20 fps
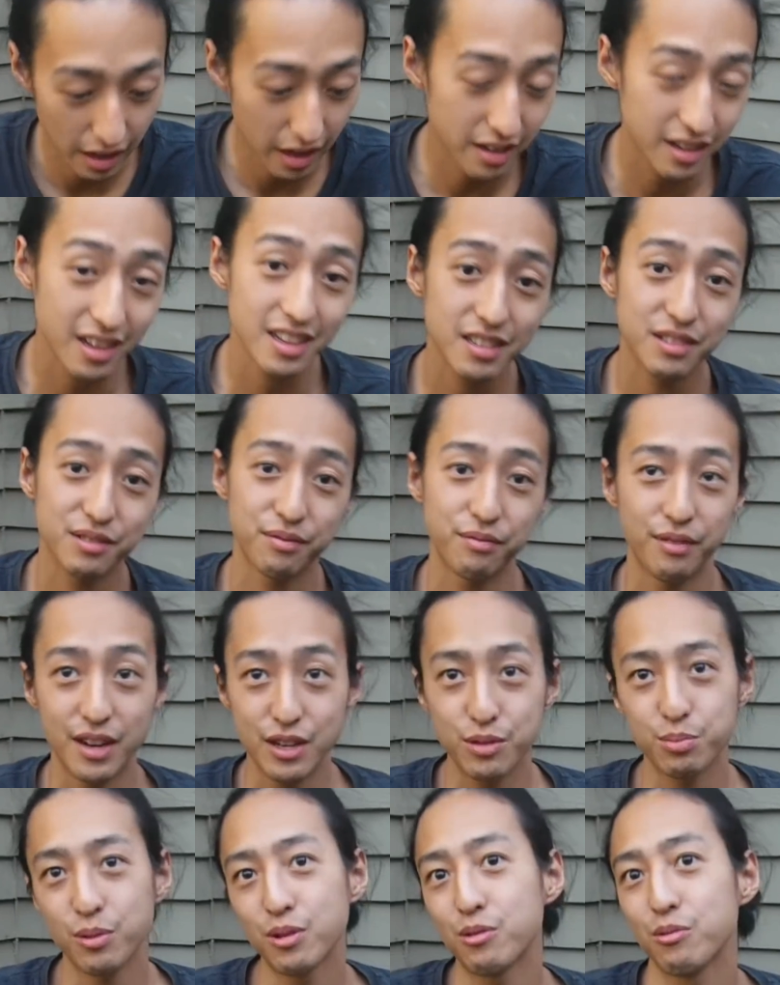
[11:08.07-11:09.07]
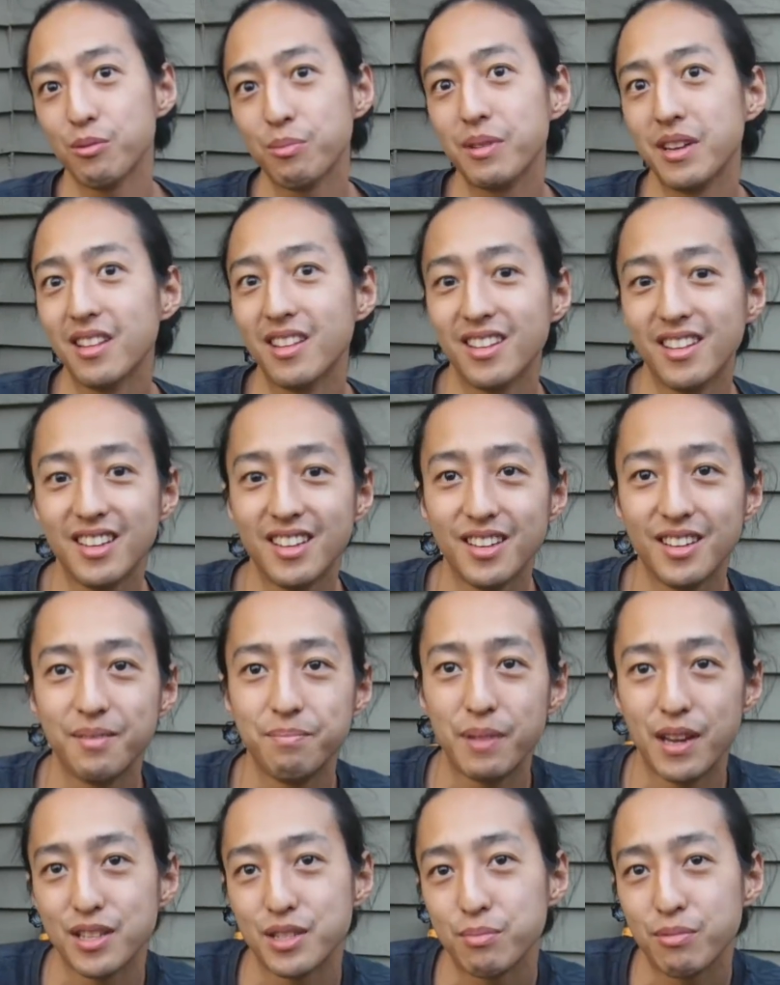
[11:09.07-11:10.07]
I guess Facebook would be the
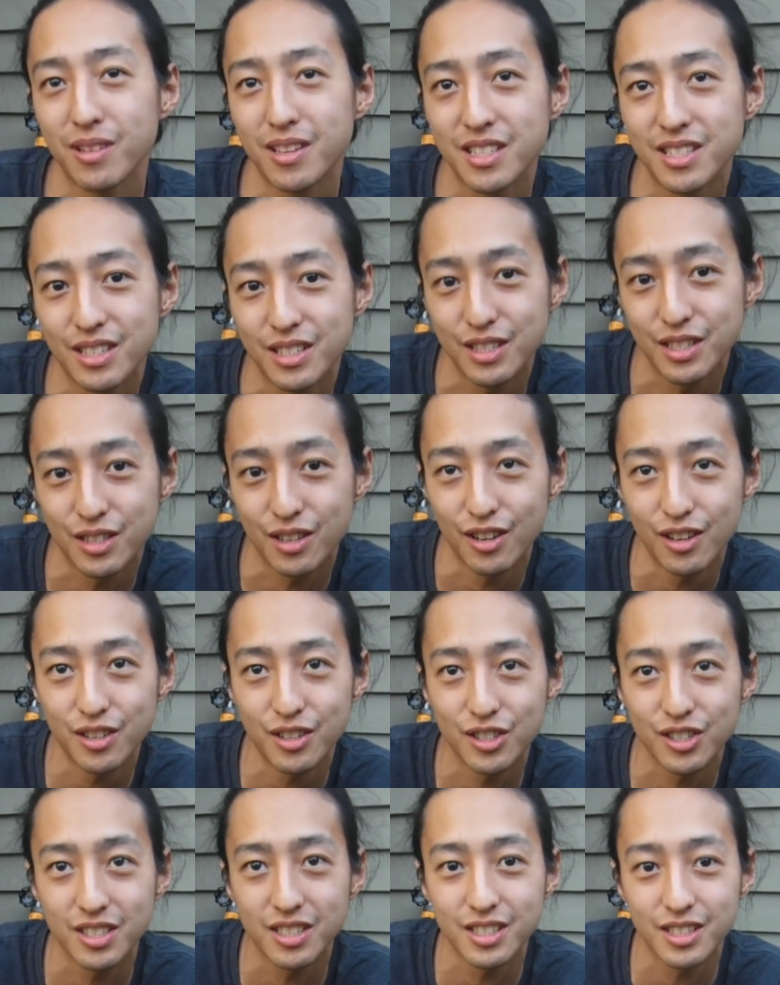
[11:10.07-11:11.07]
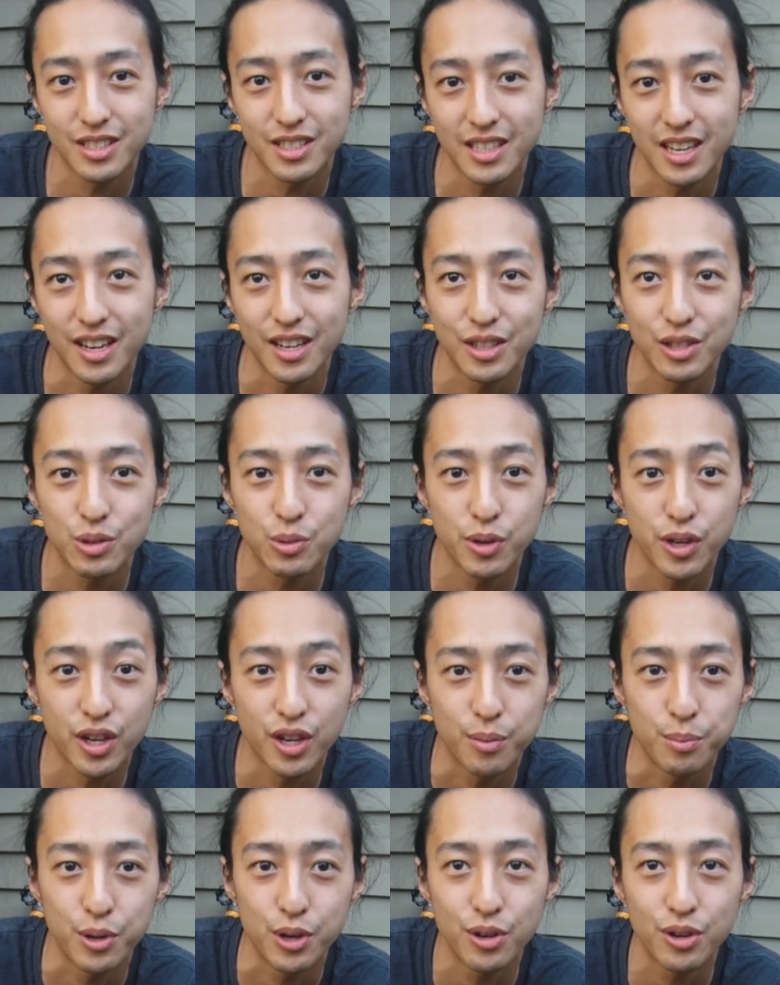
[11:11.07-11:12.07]
best place to start. Just get into a
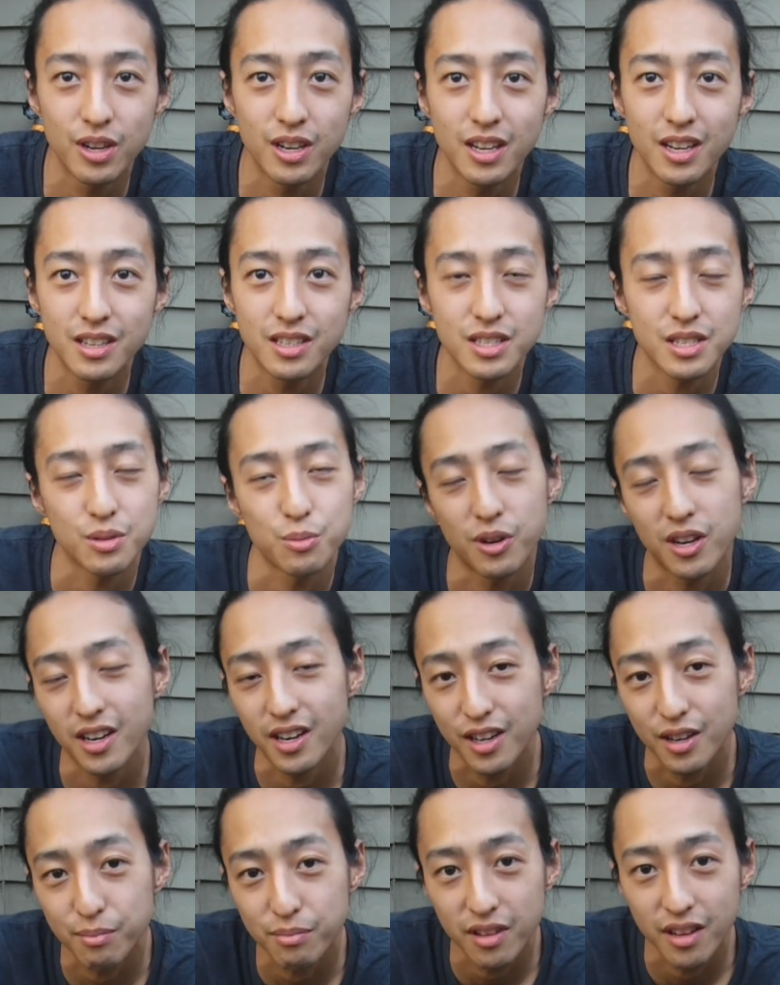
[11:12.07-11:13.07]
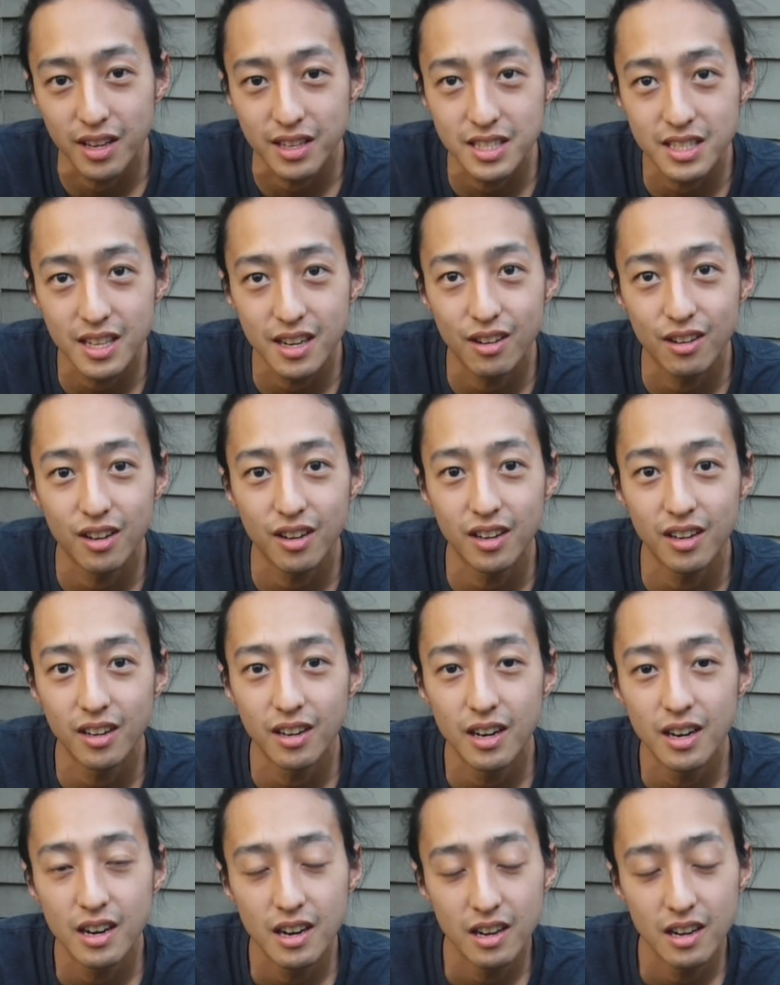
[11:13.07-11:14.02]
community, see what kind of plants there are.